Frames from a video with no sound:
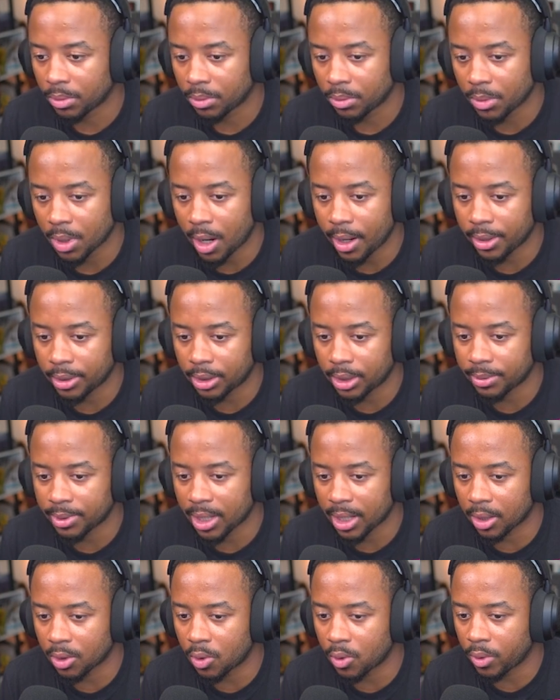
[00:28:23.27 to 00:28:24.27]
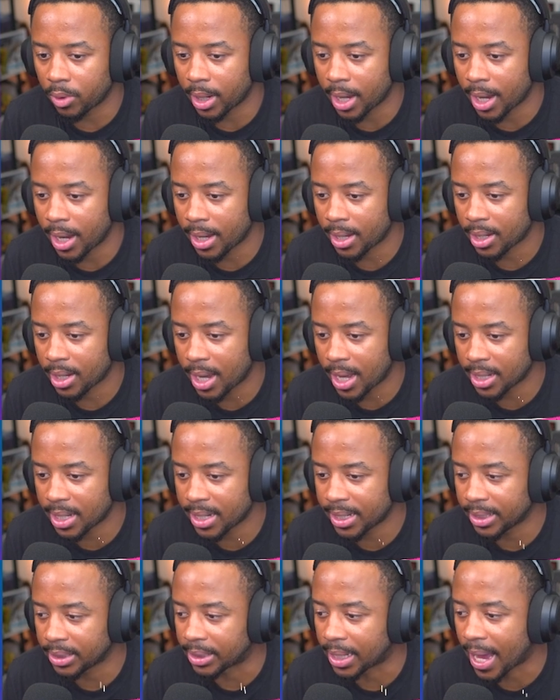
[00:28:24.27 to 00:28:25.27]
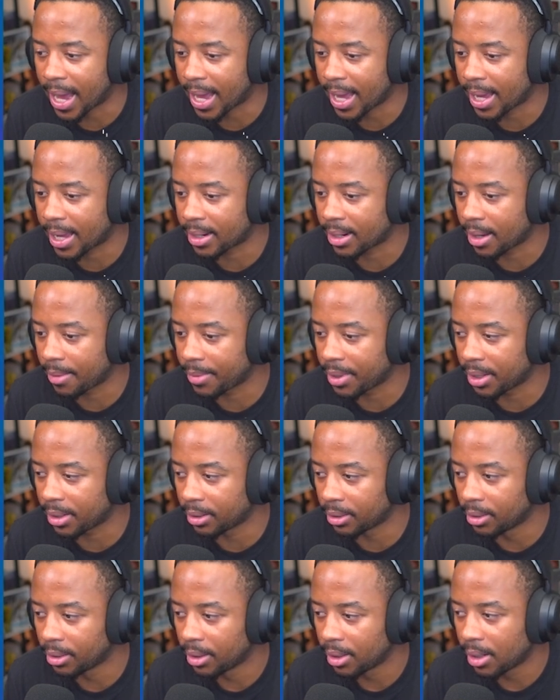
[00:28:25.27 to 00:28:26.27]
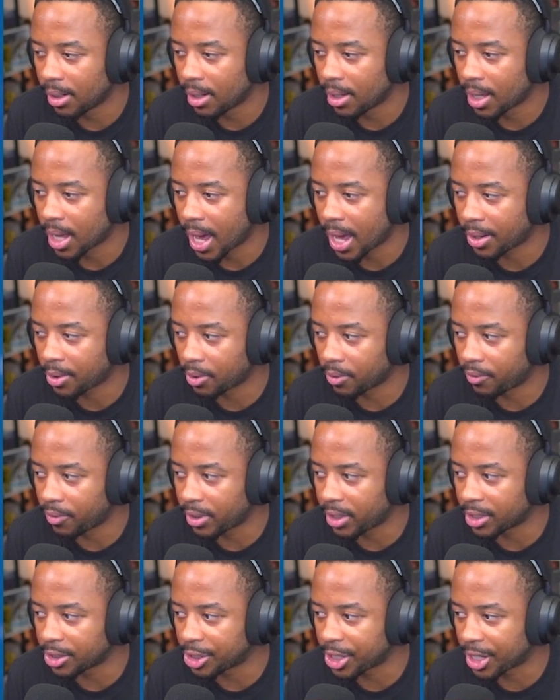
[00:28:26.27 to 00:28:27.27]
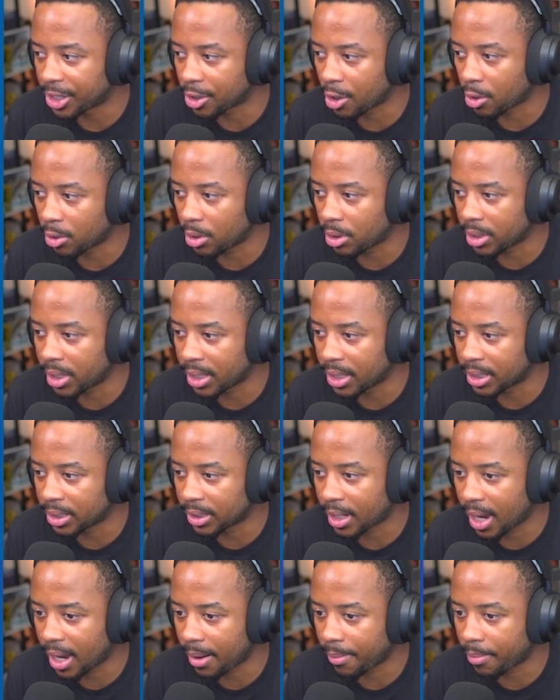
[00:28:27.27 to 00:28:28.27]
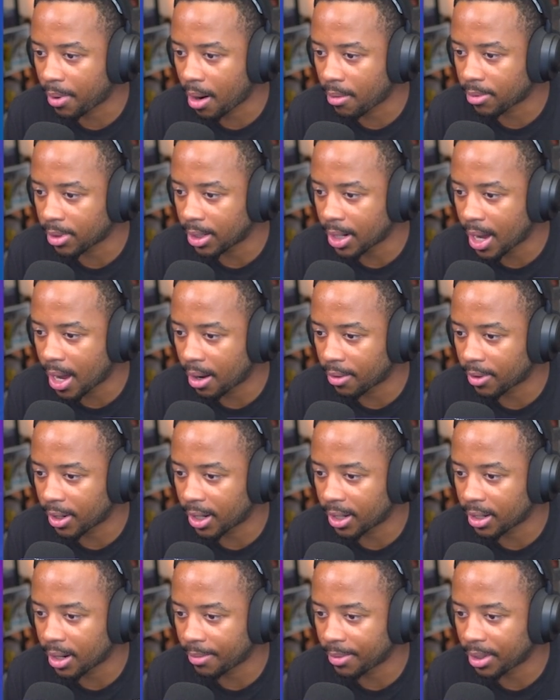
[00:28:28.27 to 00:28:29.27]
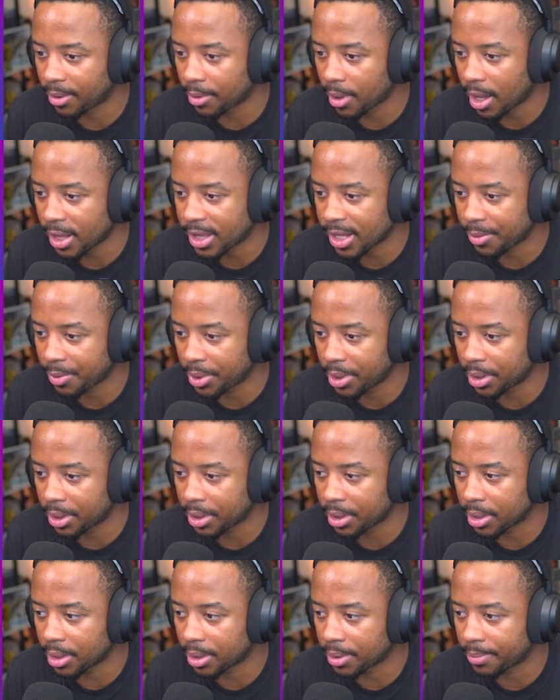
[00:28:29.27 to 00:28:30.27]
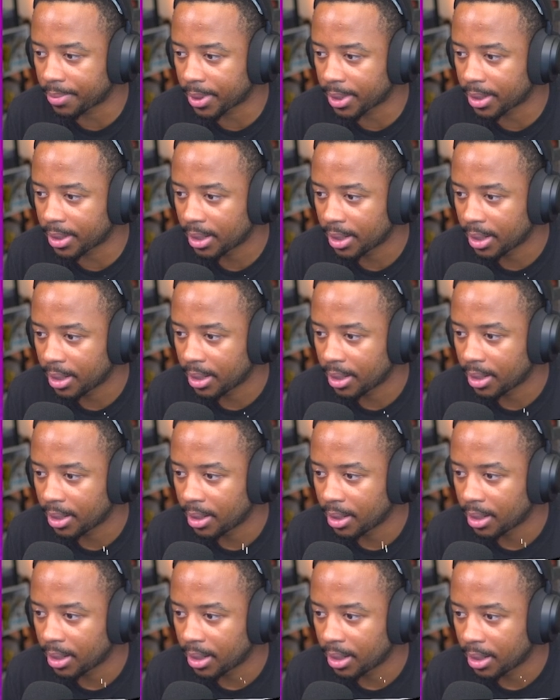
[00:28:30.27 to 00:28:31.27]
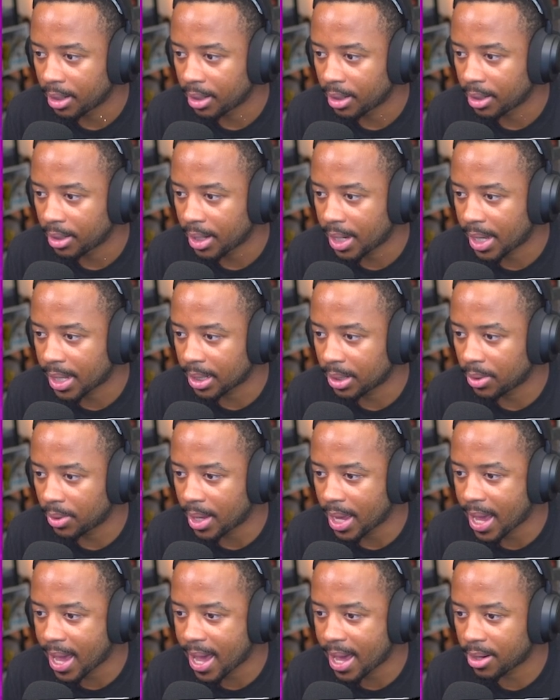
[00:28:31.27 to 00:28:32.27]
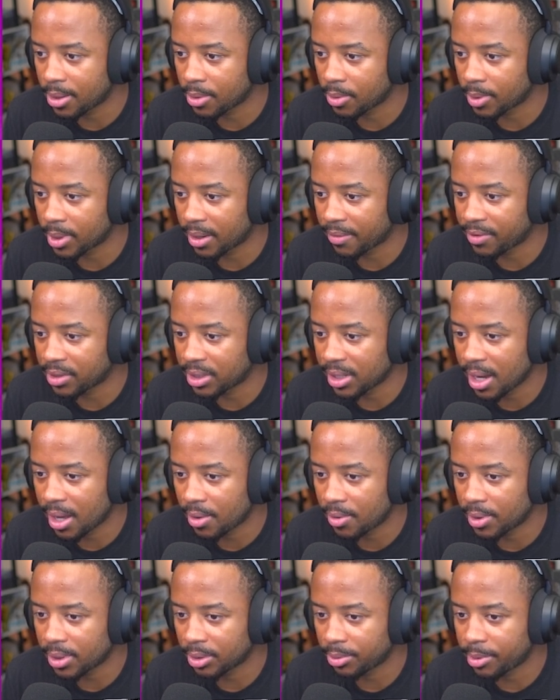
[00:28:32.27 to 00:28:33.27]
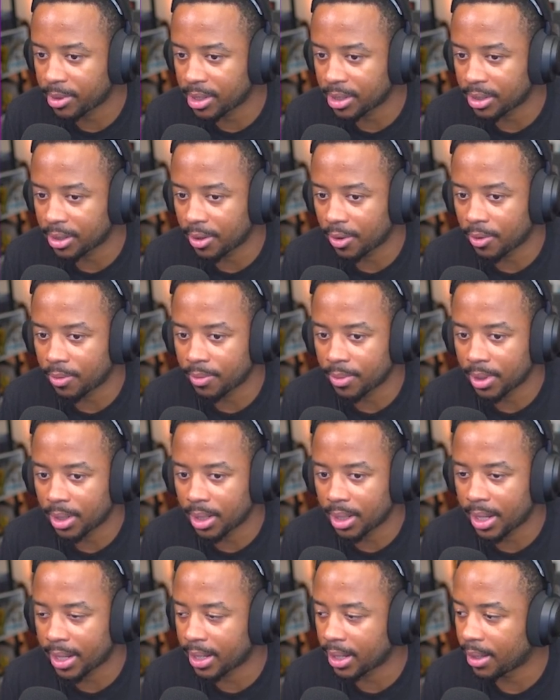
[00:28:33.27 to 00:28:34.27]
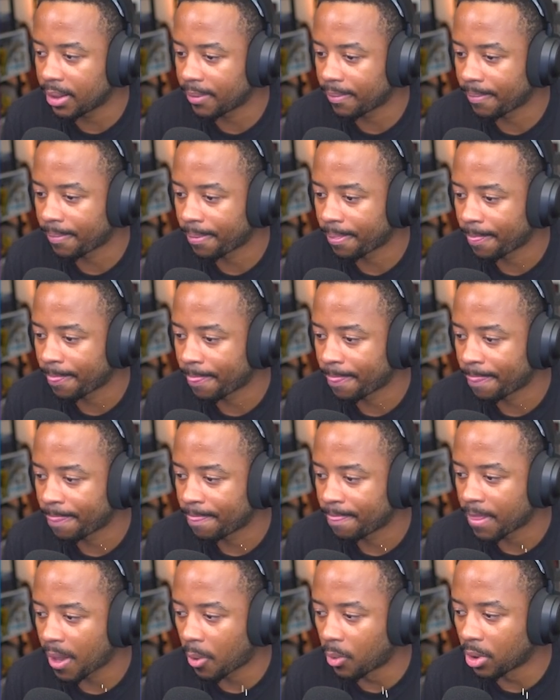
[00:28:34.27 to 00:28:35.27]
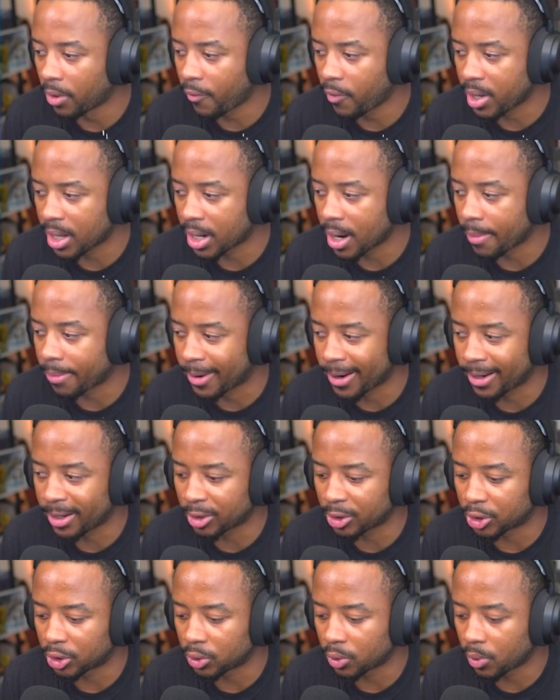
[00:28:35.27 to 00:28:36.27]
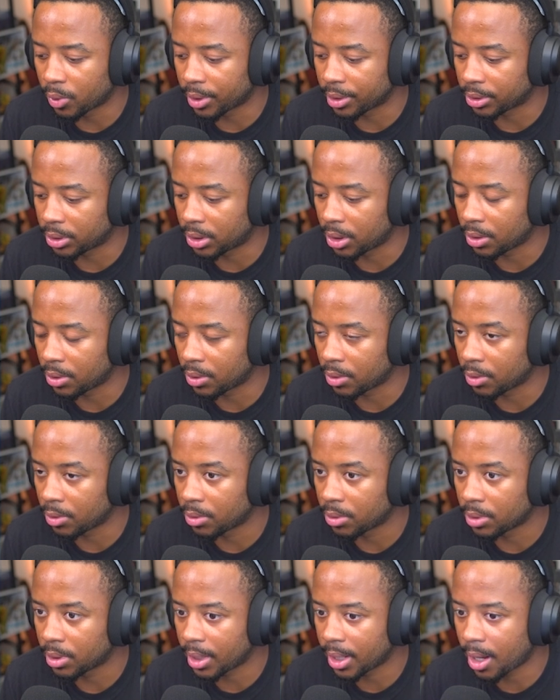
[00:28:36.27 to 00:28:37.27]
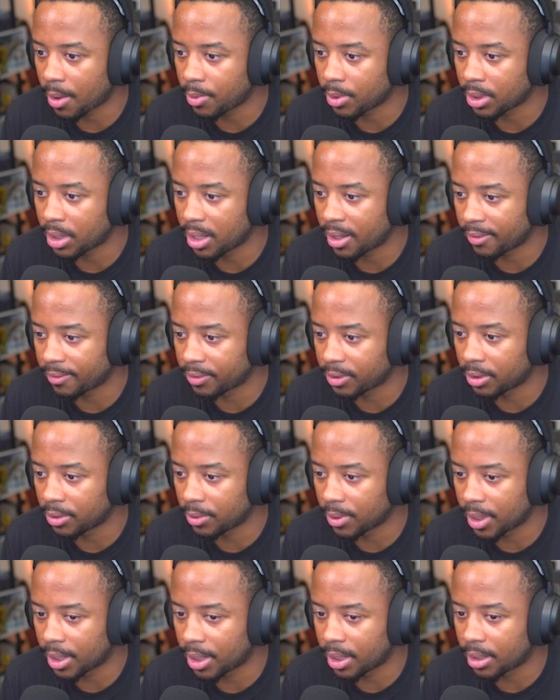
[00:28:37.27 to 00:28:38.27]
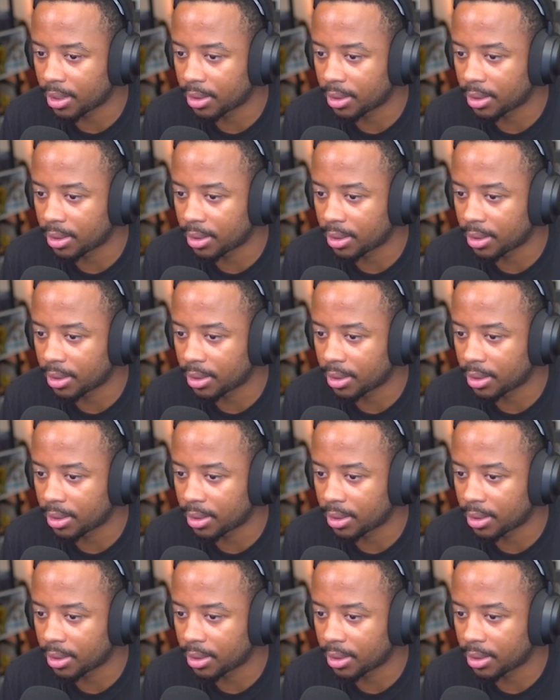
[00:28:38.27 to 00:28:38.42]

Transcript: Alright, seems like a cool guy. I like his hat. I mean, I don't know if we can change our look in this game. Probably not, right? I mean, I think we look good, but yeah, a little hat or whatever he's got on is pretty dope. I like it. I wonder if we can upgrade our sword too. Like, I would love to